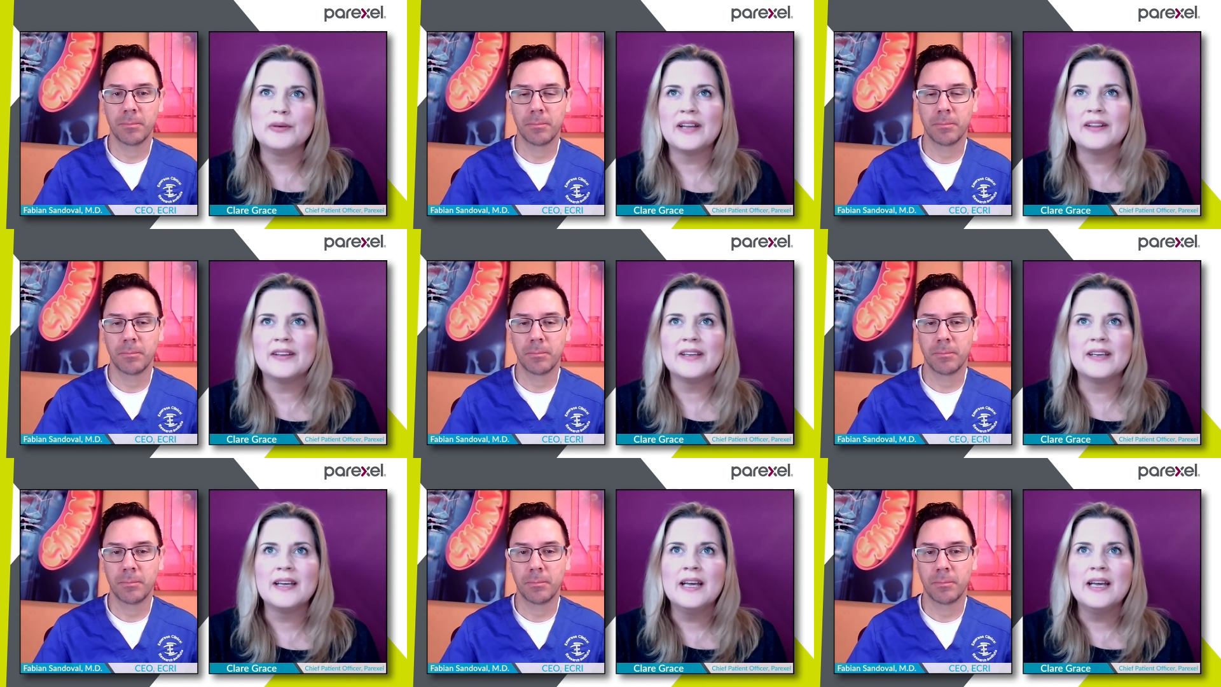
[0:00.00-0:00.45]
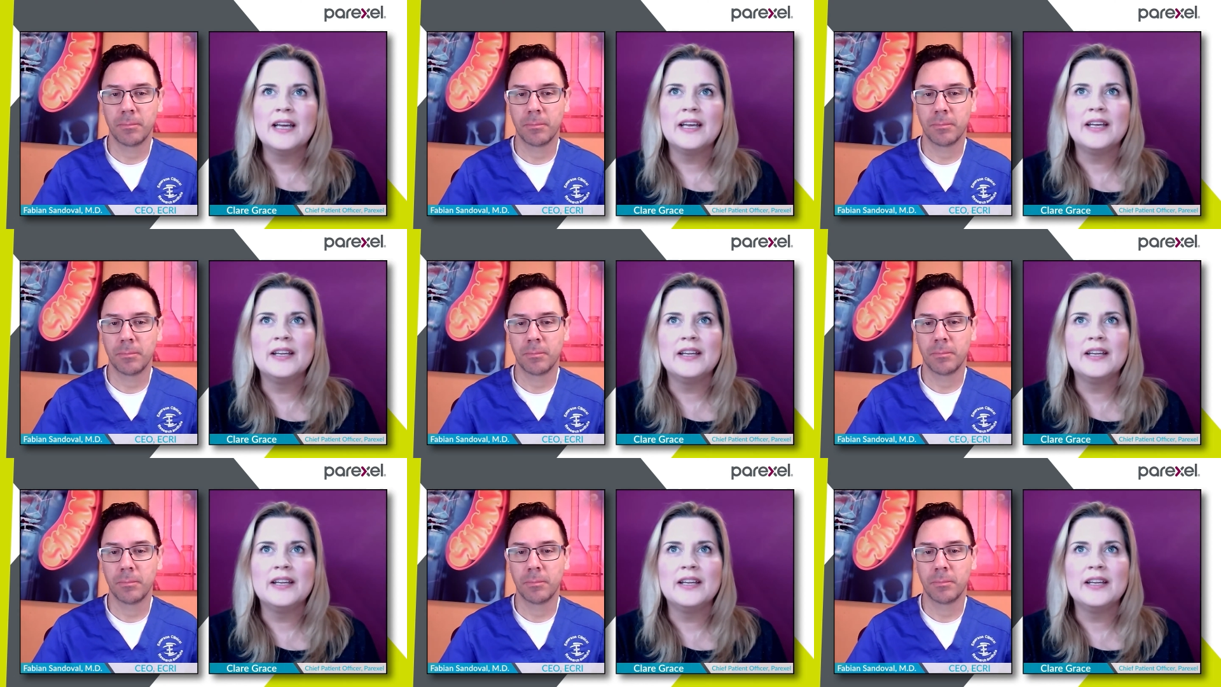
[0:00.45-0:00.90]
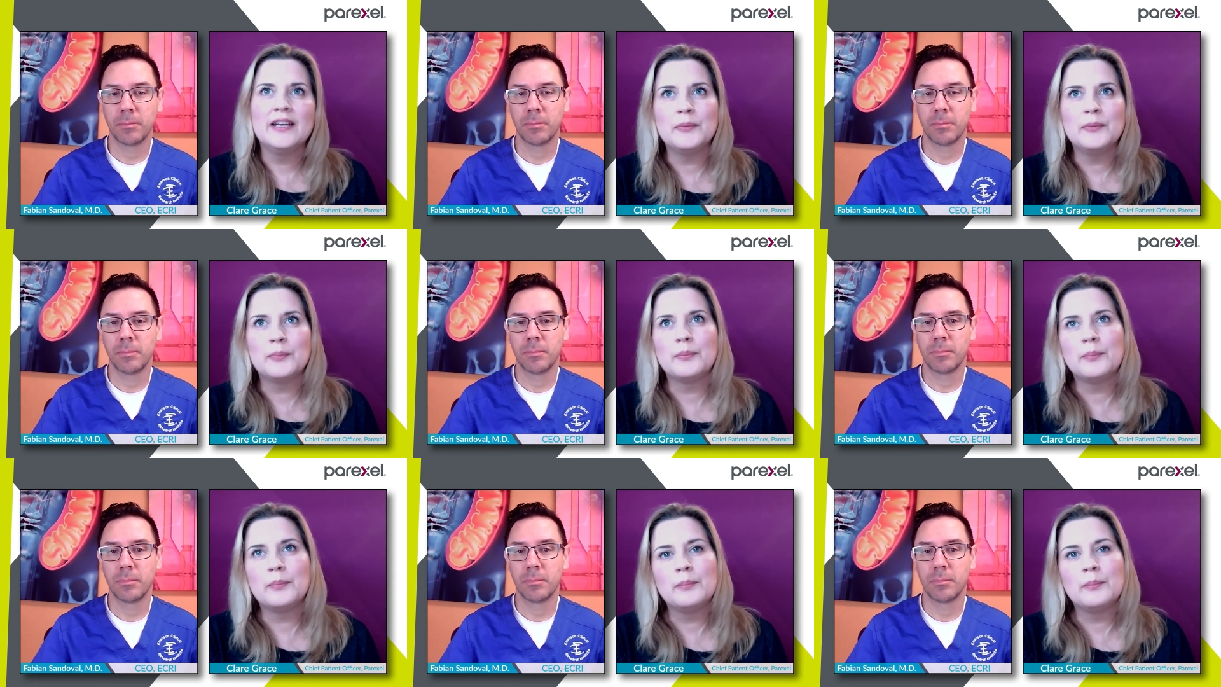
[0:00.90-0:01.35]
Speaker 1: I think you know when you
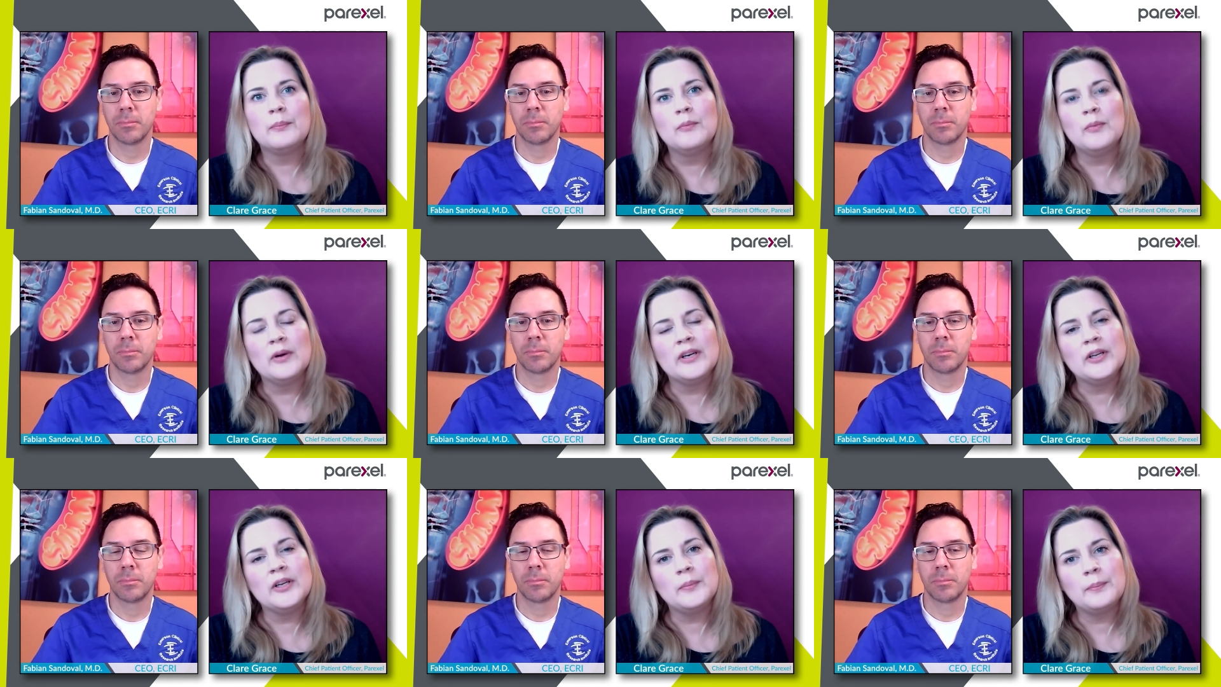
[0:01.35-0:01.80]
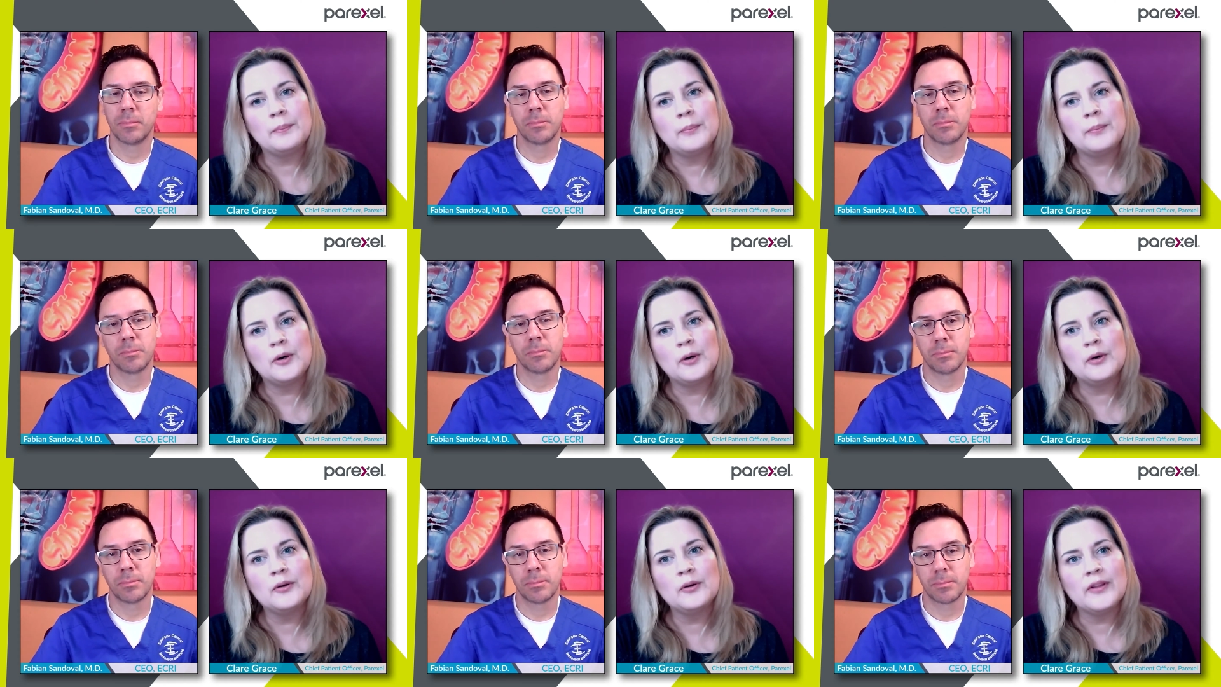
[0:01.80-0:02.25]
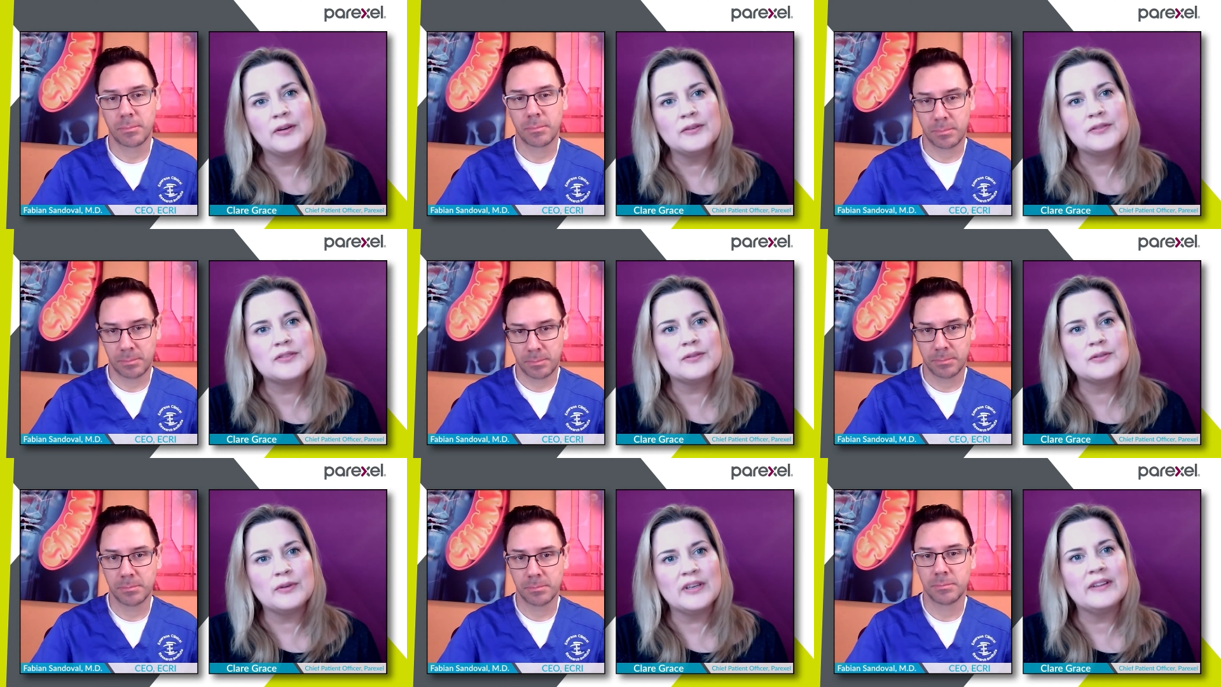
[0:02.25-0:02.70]
when you pull those
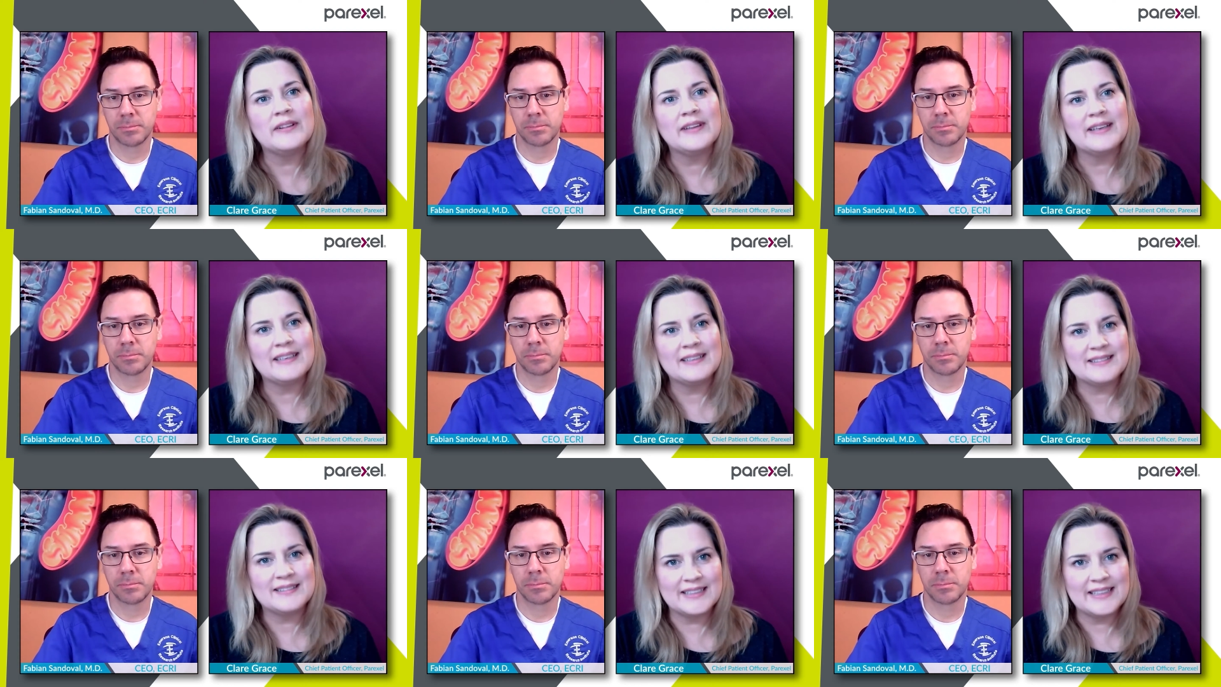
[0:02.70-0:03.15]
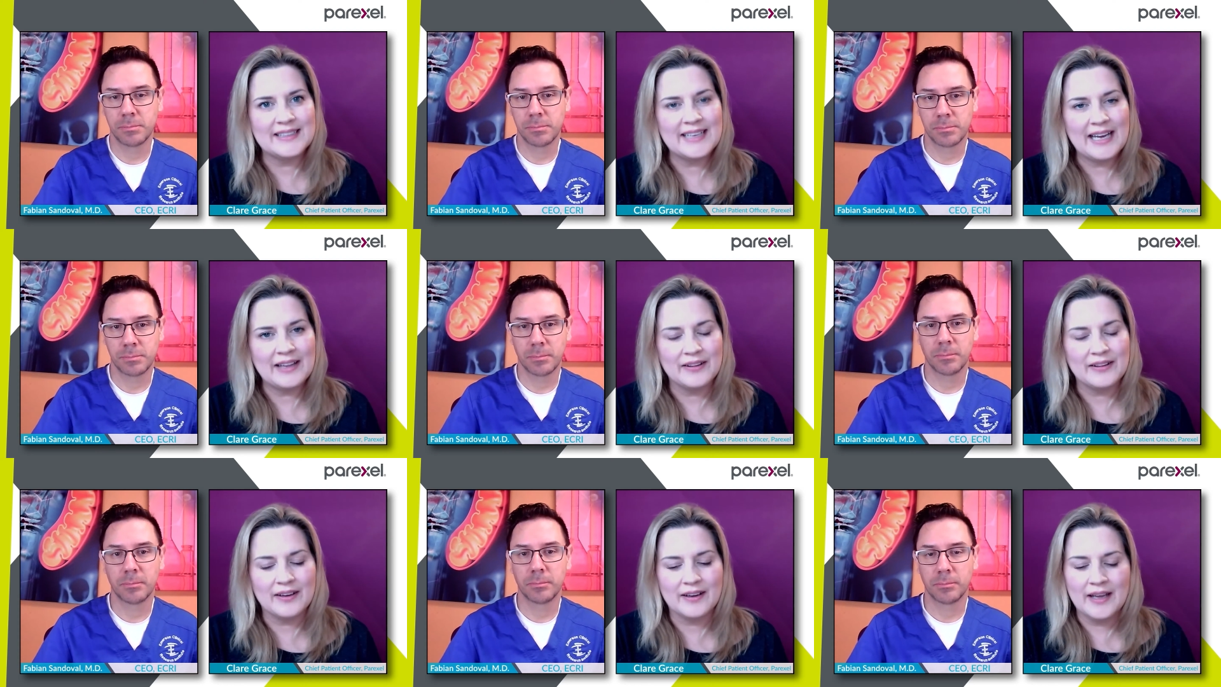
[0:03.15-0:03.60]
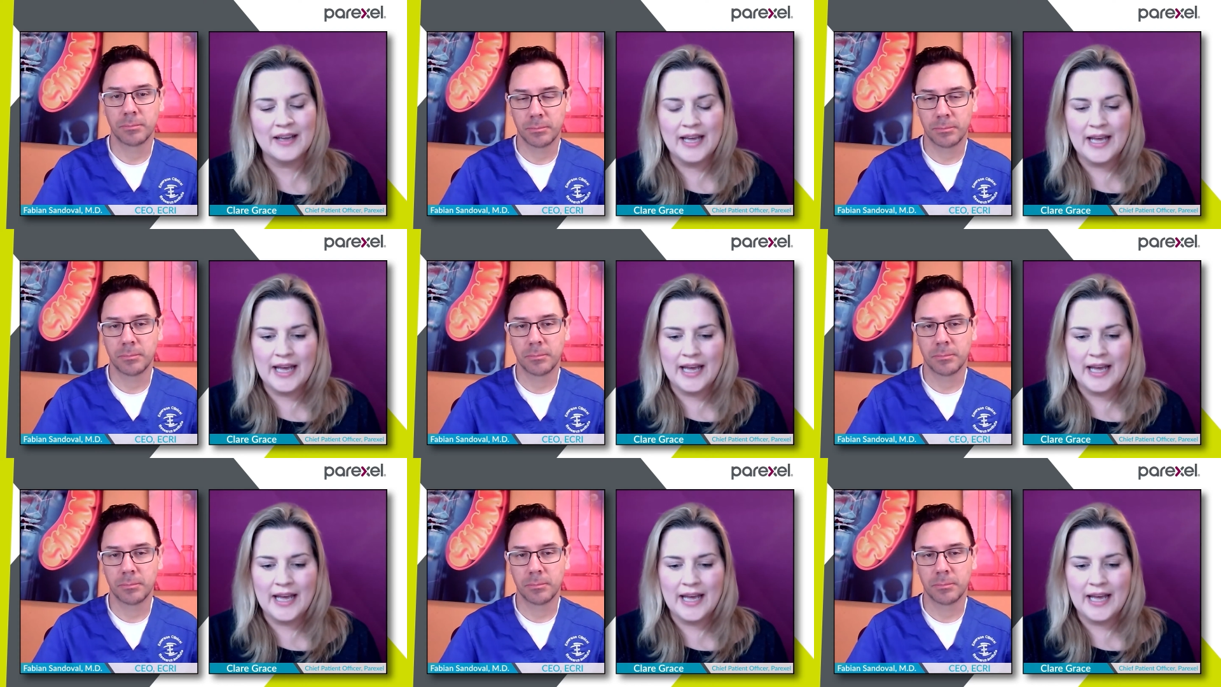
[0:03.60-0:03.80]
three things together,